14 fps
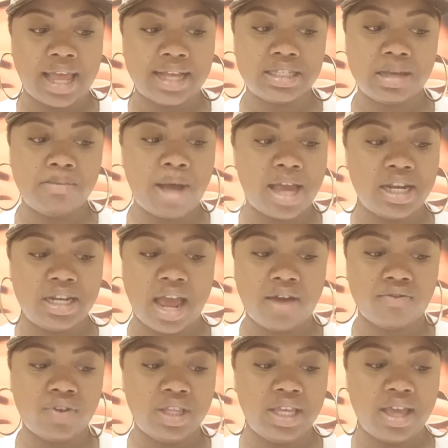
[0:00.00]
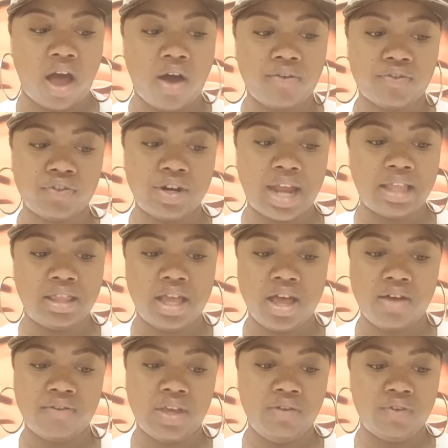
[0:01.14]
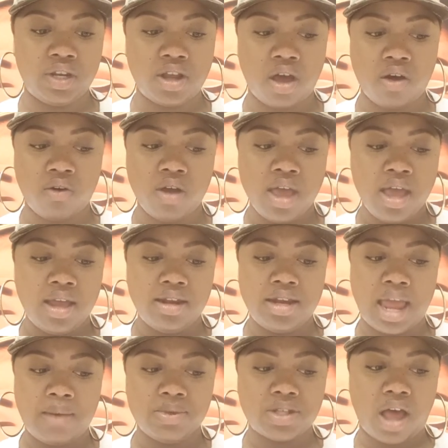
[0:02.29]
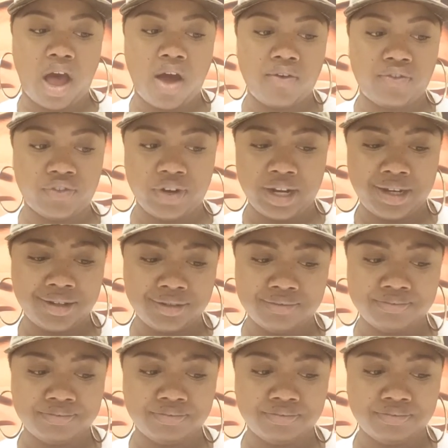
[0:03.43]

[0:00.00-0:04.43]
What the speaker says: Like somebody not really offering their love, even though they was offering